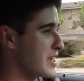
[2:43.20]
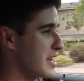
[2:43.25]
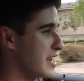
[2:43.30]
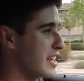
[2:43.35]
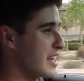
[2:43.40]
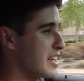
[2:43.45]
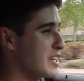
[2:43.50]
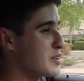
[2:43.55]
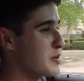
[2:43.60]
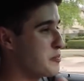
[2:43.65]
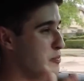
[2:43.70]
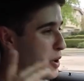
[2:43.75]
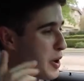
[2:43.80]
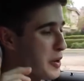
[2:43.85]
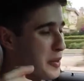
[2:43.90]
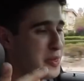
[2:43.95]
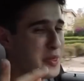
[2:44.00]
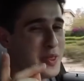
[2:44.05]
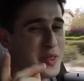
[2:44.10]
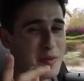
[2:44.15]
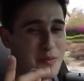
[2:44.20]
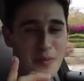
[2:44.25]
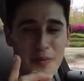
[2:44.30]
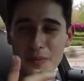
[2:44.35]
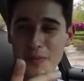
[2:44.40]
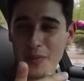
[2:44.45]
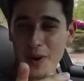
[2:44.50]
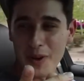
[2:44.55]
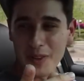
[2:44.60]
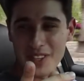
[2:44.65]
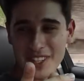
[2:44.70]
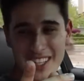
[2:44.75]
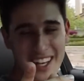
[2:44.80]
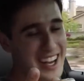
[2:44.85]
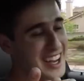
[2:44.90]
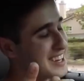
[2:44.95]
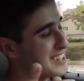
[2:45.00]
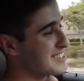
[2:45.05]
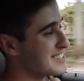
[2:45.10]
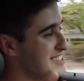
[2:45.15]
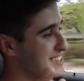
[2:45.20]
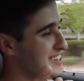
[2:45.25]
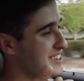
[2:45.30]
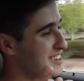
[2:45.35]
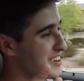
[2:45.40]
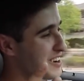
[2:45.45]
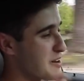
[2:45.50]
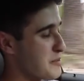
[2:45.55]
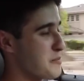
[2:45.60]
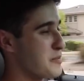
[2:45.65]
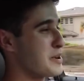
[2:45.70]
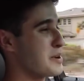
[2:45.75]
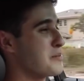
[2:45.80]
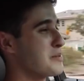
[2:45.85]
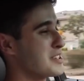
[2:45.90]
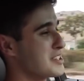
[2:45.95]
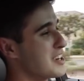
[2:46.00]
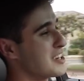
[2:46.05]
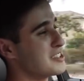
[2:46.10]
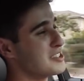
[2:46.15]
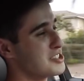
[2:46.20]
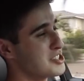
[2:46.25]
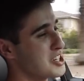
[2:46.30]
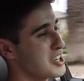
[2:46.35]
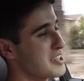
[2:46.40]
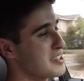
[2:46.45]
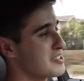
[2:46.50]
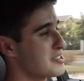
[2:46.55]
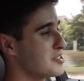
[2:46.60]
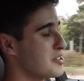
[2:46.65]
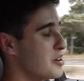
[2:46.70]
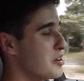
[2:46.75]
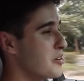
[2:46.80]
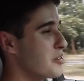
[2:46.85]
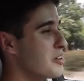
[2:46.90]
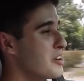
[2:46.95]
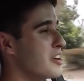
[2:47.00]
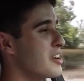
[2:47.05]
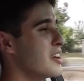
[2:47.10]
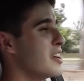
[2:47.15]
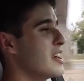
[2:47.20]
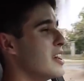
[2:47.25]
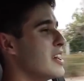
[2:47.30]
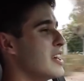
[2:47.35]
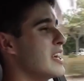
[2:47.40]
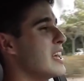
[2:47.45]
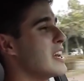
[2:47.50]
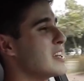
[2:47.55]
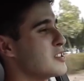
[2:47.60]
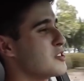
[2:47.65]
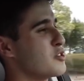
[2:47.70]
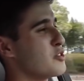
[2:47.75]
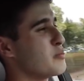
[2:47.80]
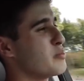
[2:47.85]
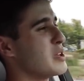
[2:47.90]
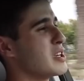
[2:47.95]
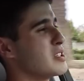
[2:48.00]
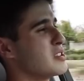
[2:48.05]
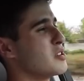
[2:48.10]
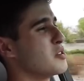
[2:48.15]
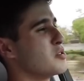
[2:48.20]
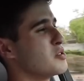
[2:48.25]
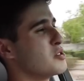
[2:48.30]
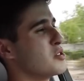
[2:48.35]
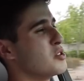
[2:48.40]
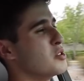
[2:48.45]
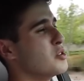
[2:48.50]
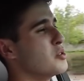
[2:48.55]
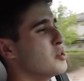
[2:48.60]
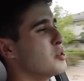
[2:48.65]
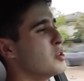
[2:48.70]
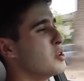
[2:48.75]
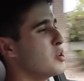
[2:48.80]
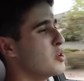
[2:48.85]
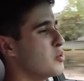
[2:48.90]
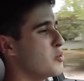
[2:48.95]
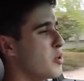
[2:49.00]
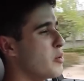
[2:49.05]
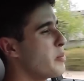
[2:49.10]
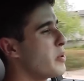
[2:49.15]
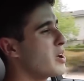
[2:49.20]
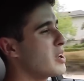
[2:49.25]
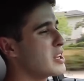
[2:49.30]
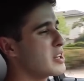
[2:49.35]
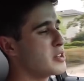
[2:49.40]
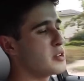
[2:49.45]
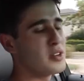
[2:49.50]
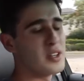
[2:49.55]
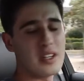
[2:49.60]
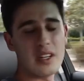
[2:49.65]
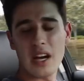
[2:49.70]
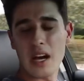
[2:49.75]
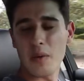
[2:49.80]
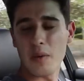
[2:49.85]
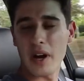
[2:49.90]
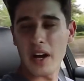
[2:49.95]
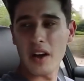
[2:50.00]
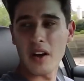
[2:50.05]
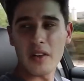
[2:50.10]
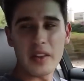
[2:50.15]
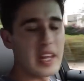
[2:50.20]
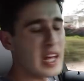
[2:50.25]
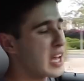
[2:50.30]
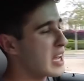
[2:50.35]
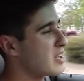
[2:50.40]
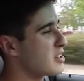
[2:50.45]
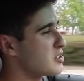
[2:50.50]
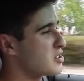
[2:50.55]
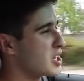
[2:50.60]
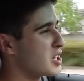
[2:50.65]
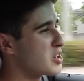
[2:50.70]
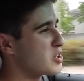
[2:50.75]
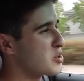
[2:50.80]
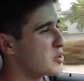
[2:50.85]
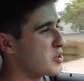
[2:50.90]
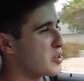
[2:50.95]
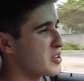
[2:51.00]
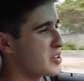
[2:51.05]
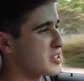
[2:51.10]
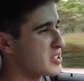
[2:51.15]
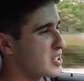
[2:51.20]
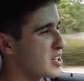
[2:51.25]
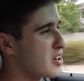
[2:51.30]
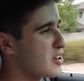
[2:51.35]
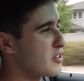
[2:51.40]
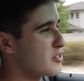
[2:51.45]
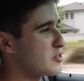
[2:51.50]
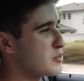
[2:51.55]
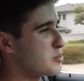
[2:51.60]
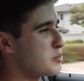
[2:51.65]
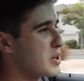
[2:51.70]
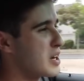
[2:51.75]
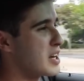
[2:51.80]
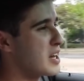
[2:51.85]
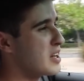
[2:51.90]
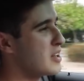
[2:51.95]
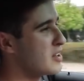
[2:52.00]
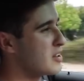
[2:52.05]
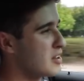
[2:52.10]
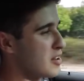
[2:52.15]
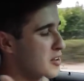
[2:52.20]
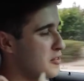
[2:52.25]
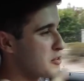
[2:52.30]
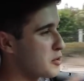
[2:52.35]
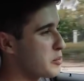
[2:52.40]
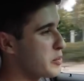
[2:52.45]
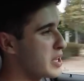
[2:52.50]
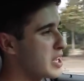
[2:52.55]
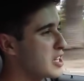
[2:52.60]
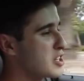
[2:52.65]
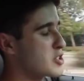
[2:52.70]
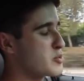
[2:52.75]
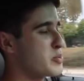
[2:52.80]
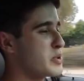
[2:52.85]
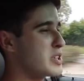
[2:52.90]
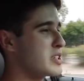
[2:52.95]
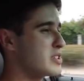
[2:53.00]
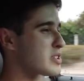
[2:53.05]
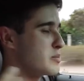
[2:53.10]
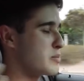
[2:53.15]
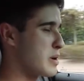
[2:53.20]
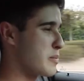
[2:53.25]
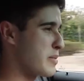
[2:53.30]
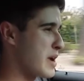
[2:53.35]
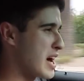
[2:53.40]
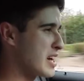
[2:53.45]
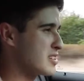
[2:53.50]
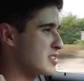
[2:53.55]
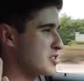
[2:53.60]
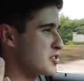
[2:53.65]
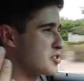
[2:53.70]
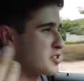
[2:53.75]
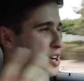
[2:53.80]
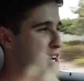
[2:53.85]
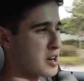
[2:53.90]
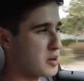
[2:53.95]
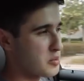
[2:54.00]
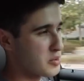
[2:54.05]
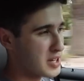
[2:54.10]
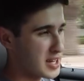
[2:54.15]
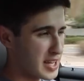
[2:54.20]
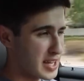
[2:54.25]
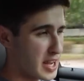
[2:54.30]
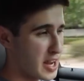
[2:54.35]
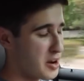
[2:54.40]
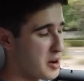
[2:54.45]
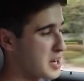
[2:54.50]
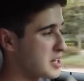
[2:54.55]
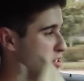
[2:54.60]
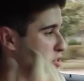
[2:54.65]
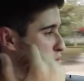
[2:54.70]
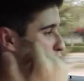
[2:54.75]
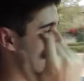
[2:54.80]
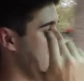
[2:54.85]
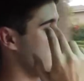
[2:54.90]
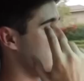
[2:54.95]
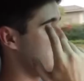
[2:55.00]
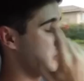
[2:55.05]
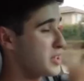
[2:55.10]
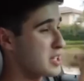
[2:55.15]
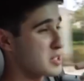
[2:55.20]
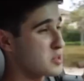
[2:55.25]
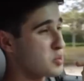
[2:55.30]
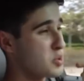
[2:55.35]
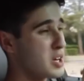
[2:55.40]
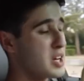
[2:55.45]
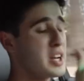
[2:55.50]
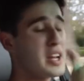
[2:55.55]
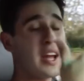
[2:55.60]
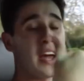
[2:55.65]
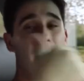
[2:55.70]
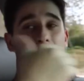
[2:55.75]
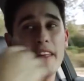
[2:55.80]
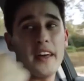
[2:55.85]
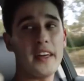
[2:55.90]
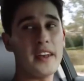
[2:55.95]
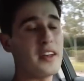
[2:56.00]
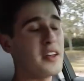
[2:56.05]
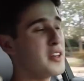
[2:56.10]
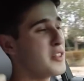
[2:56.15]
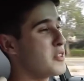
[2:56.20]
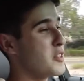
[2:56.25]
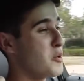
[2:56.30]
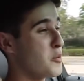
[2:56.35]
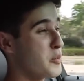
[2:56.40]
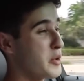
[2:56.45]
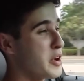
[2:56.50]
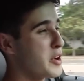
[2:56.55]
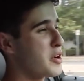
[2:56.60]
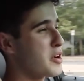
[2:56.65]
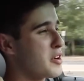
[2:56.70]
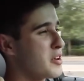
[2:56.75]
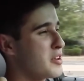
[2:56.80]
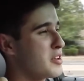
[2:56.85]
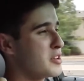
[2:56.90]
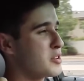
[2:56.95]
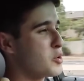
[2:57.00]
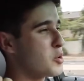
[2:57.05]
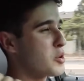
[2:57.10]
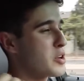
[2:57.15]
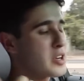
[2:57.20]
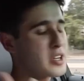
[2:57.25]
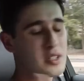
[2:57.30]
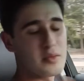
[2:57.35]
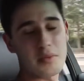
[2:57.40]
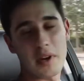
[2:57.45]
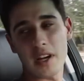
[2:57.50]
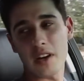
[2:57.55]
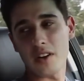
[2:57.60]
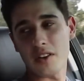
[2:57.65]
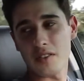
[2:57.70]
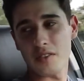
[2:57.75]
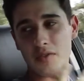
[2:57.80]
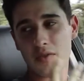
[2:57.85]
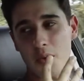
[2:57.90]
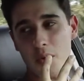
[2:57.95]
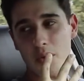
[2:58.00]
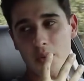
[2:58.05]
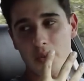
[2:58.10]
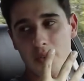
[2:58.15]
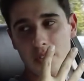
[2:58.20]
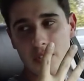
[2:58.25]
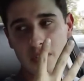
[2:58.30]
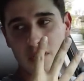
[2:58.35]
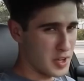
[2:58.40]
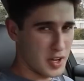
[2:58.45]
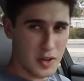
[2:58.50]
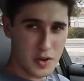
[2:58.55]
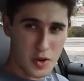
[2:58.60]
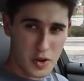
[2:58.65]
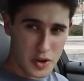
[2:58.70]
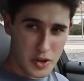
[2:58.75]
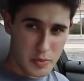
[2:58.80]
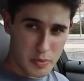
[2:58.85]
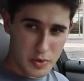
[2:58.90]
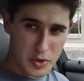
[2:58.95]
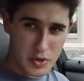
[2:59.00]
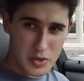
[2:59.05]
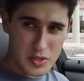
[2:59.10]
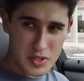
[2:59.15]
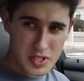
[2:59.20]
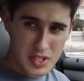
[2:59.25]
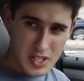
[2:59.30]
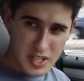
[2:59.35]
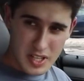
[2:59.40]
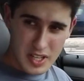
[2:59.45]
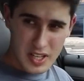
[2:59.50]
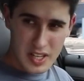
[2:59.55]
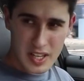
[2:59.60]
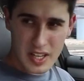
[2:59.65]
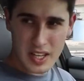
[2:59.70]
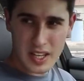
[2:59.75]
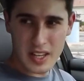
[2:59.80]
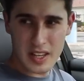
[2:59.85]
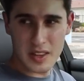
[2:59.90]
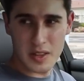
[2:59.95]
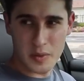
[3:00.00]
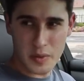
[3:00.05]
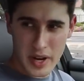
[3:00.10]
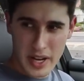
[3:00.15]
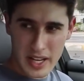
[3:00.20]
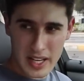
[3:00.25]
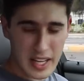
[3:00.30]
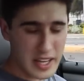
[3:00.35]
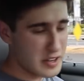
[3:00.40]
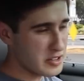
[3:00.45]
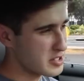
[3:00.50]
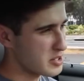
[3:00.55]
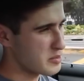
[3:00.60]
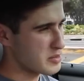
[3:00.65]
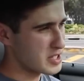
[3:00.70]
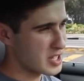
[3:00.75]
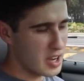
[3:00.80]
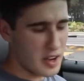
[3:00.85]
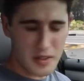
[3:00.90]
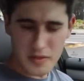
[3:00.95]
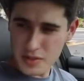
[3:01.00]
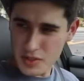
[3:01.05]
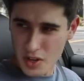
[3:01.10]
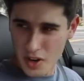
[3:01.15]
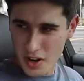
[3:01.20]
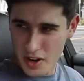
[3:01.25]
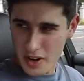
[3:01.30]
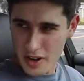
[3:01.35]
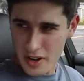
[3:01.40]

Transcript: His both sides are pretty much gone to shit, so he has to replace those too. We'll probably do a DIY on that, try to do it ourselves, but for me, just because it's my passenger, I don't really care. I just rolled with this one and then the rear door, because my car's 4 doors. According to Bruce, the regulators themselves are